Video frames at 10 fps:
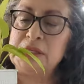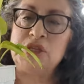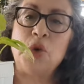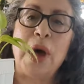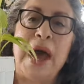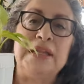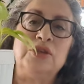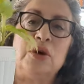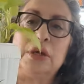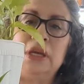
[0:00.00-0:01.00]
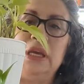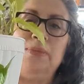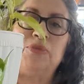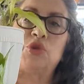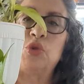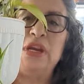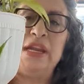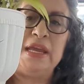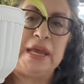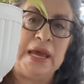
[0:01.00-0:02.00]
so I had to keep
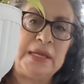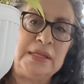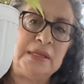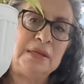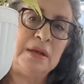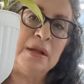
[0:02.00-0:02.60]
treating it.